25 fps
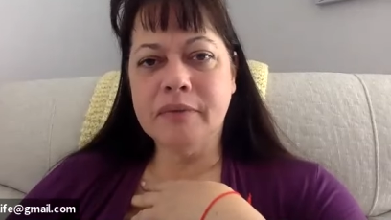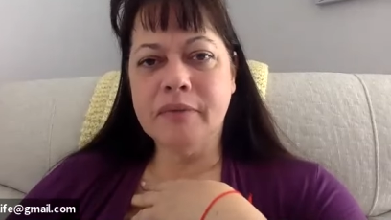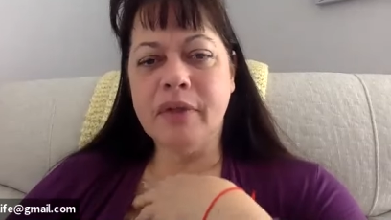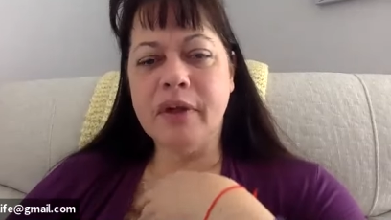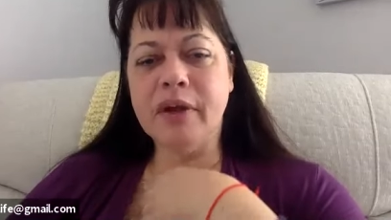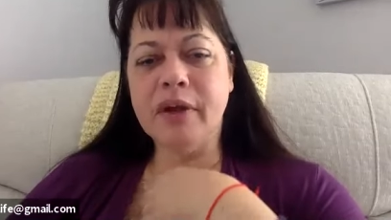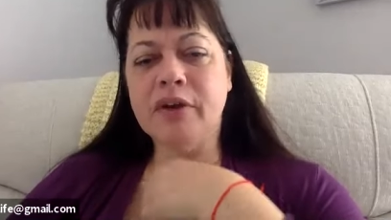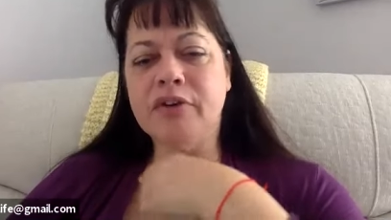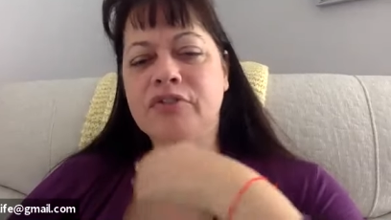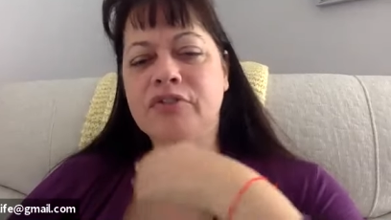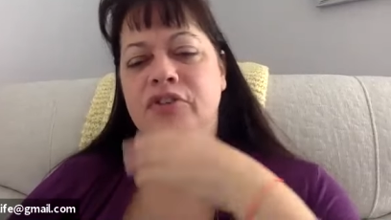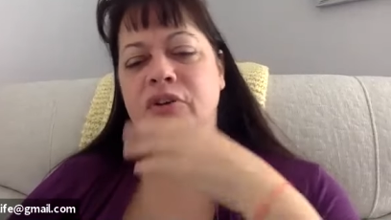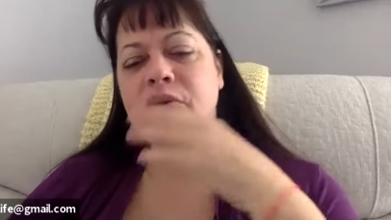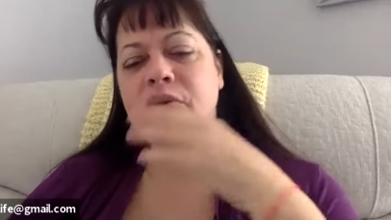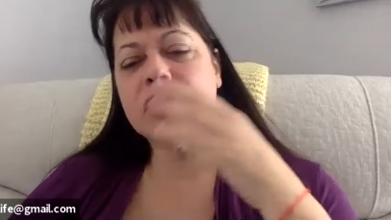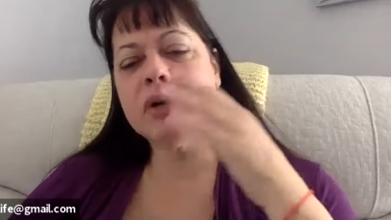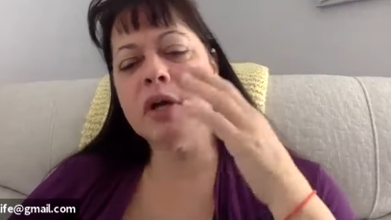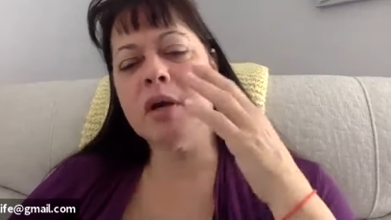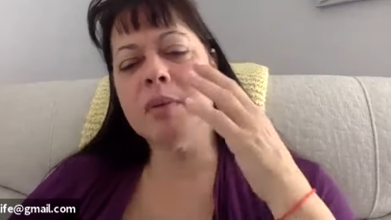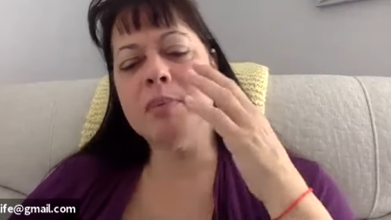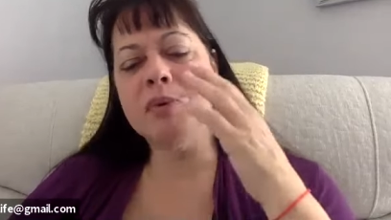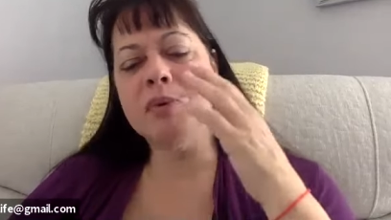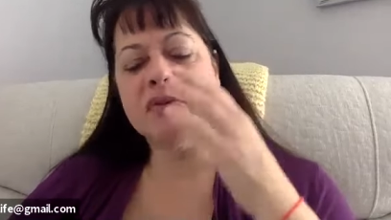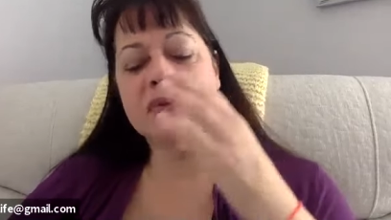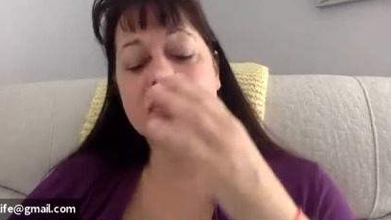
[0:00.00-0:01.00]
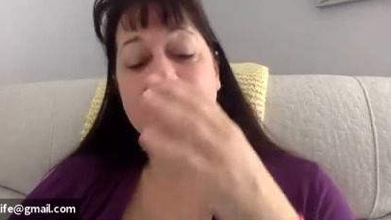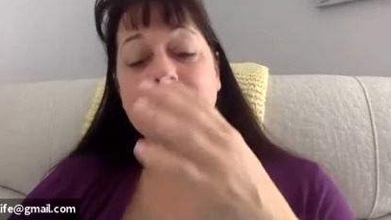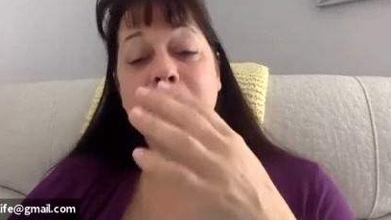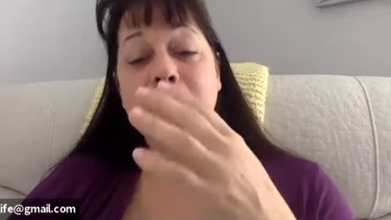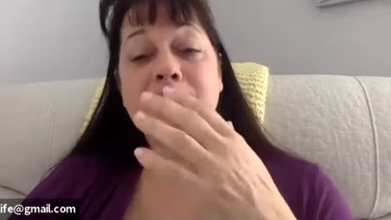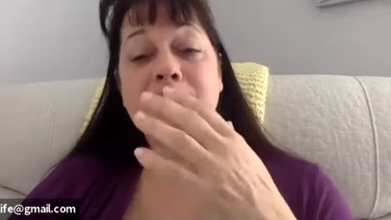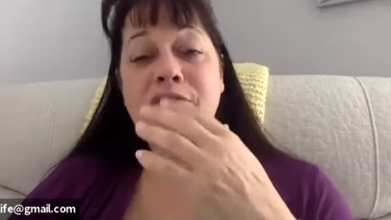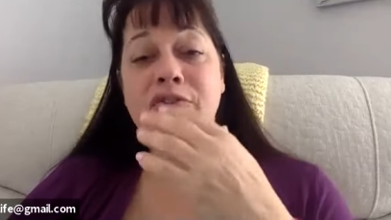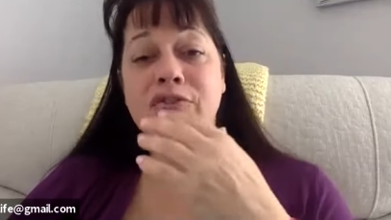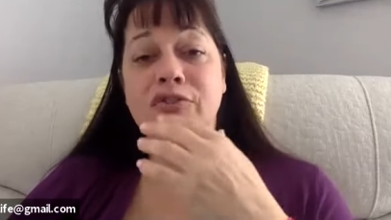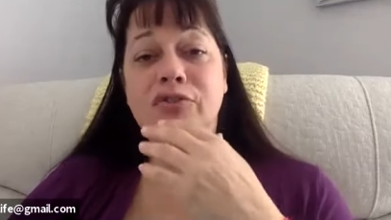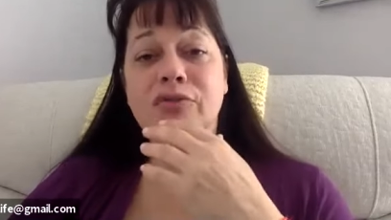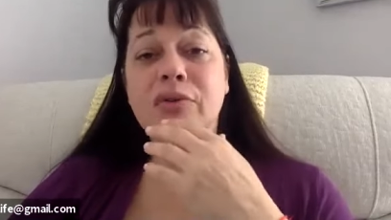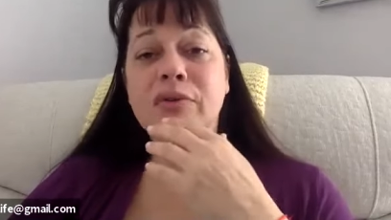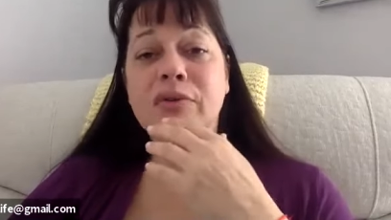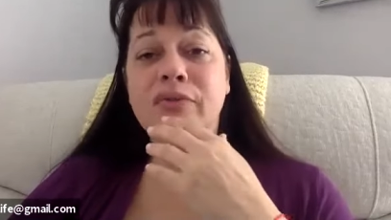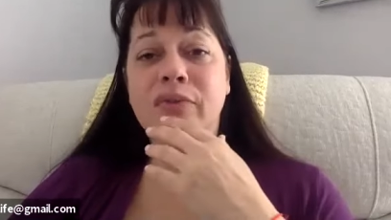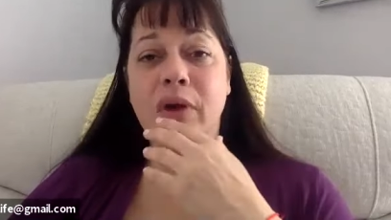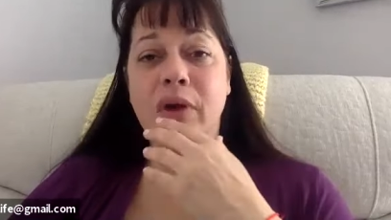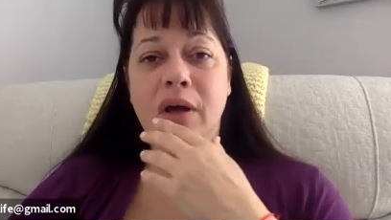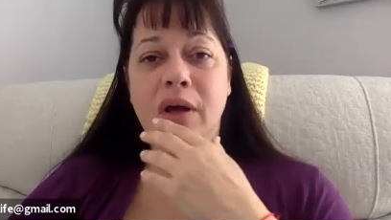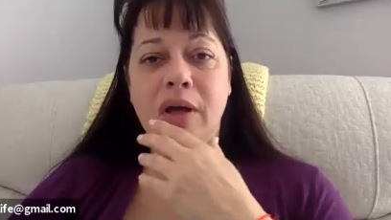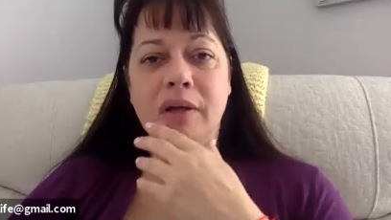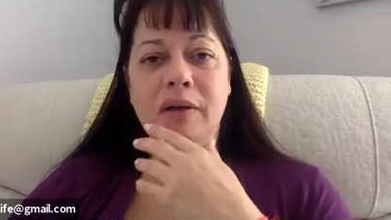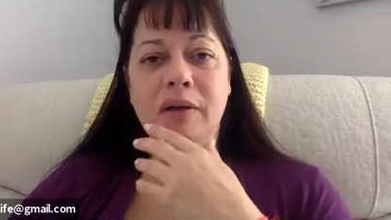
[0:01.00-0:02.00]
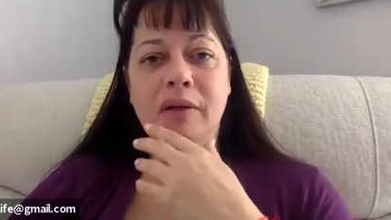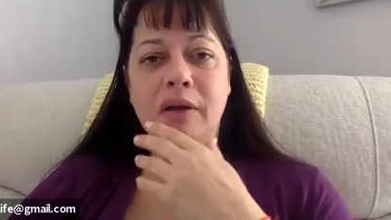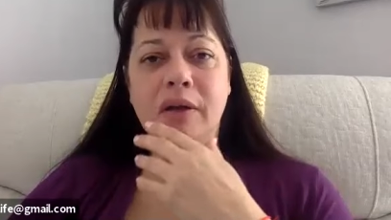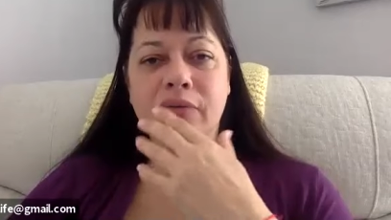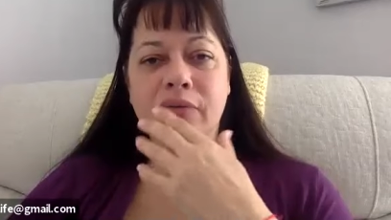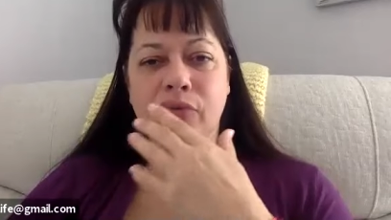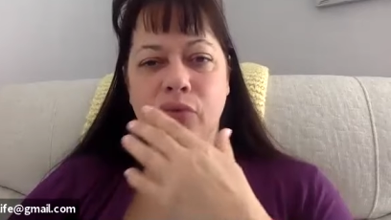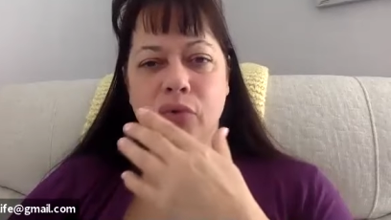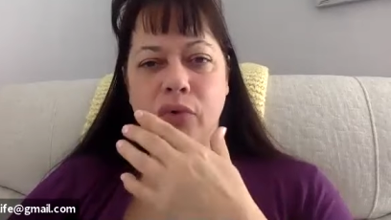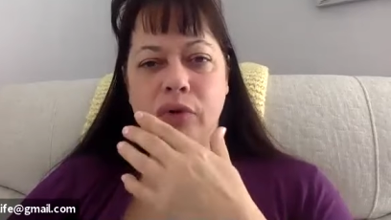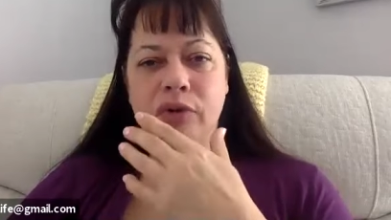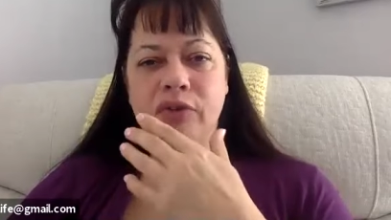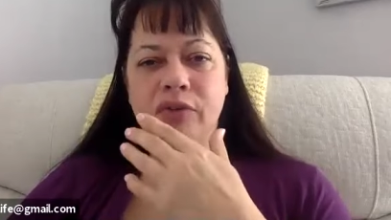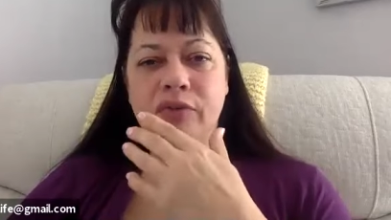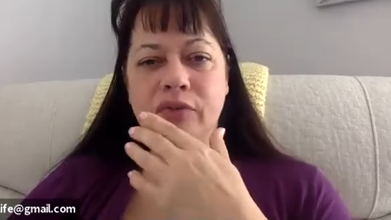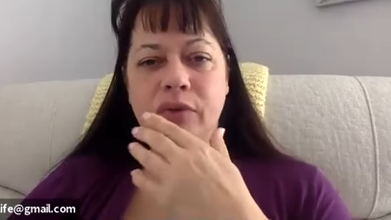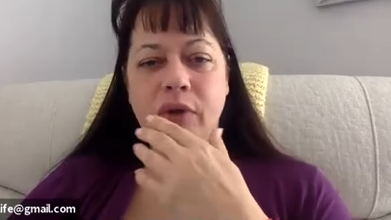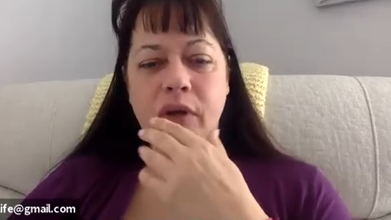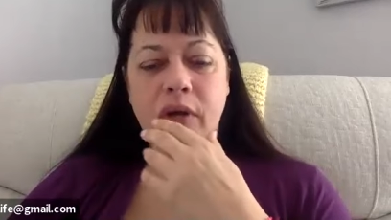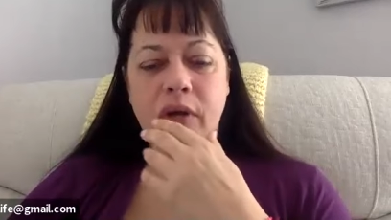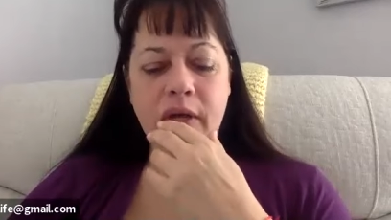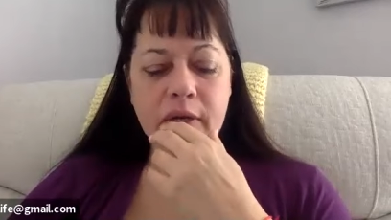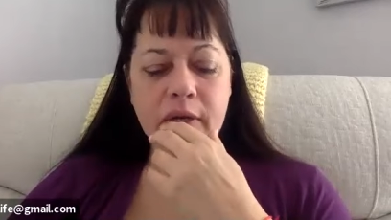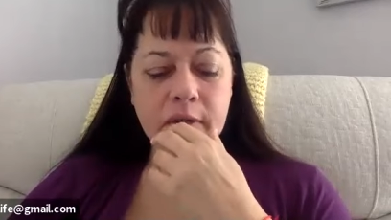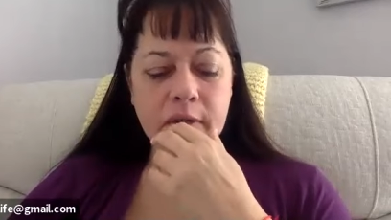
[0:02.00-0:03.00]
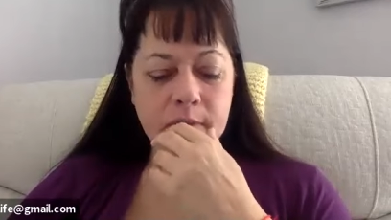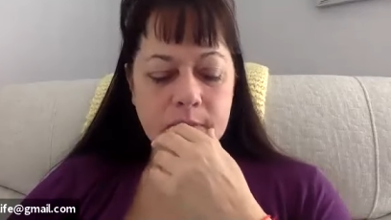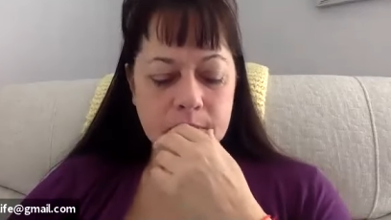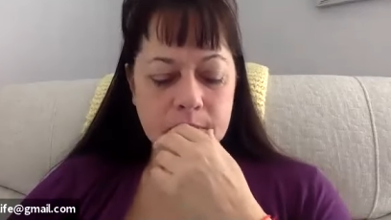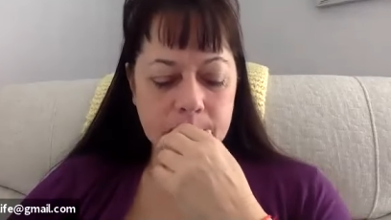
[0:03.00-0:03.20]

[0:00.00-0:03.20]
They are showing up as a messenger of God, a voice of God.